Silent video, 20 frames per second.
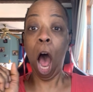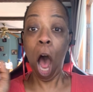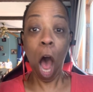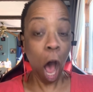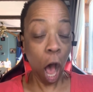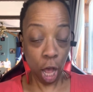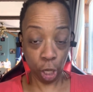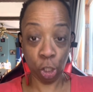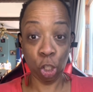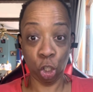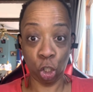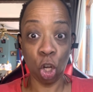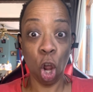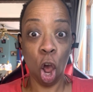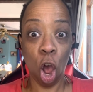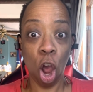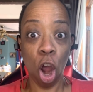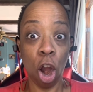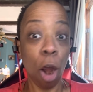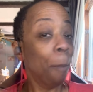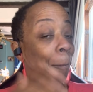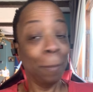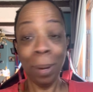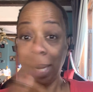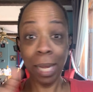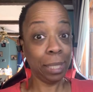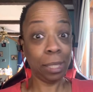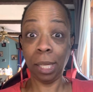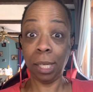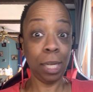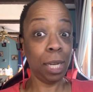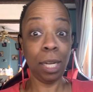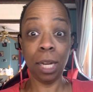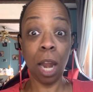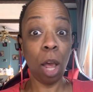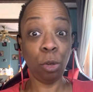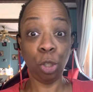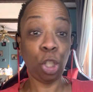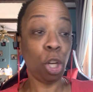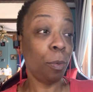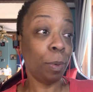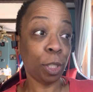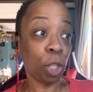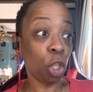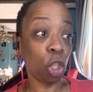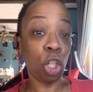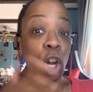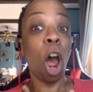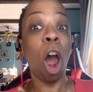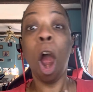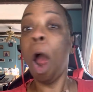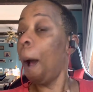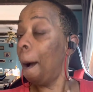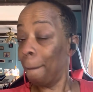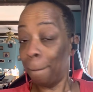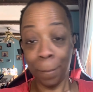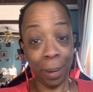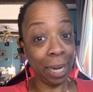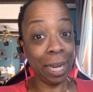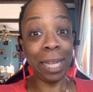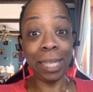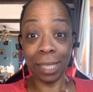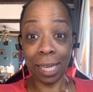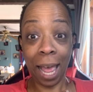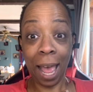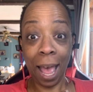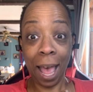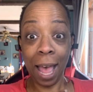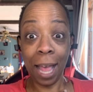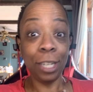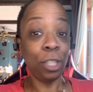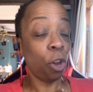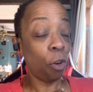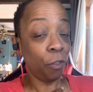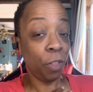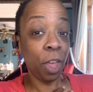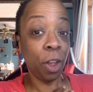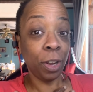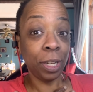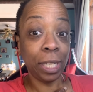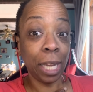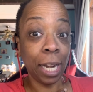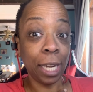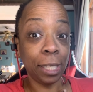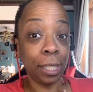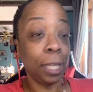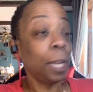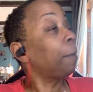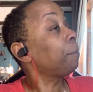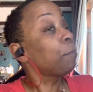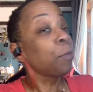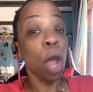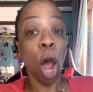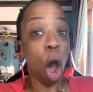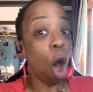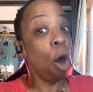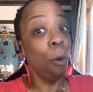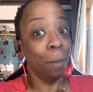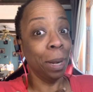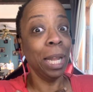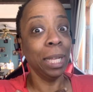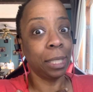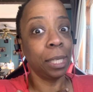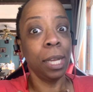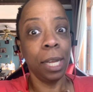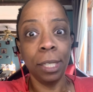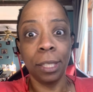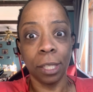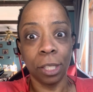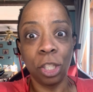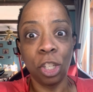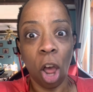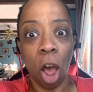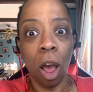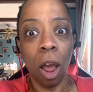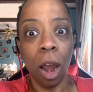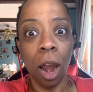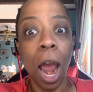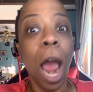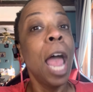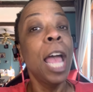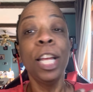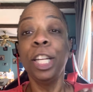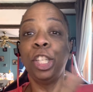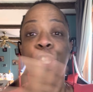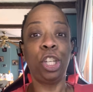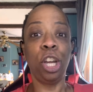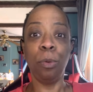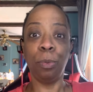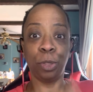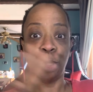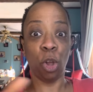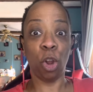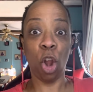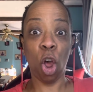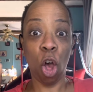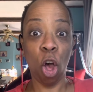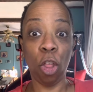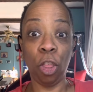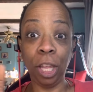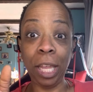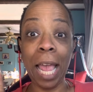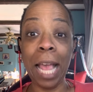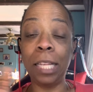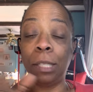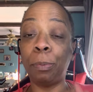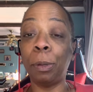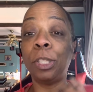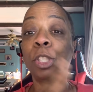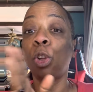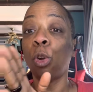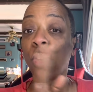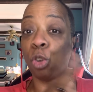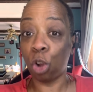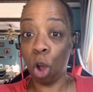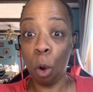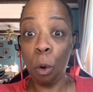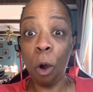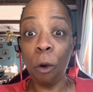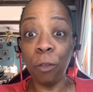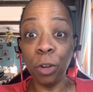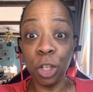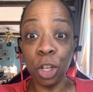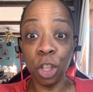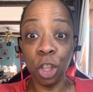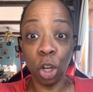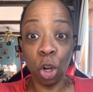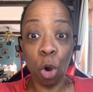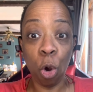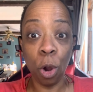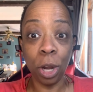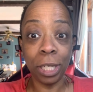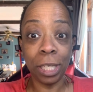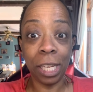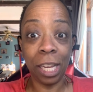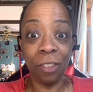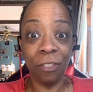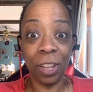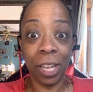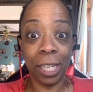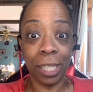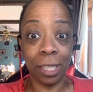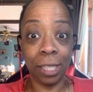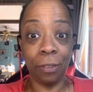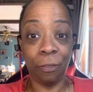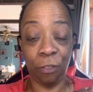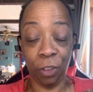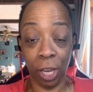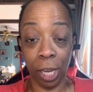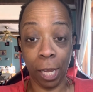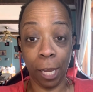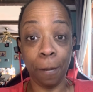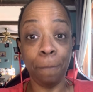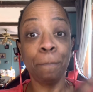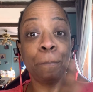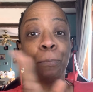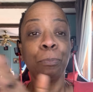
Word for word: a star. Melissa didn't know she was a star. Melissa Hines over there in Tennessee. Oh, Melissa is a star. She was on all the case, but so go over to the court TV feed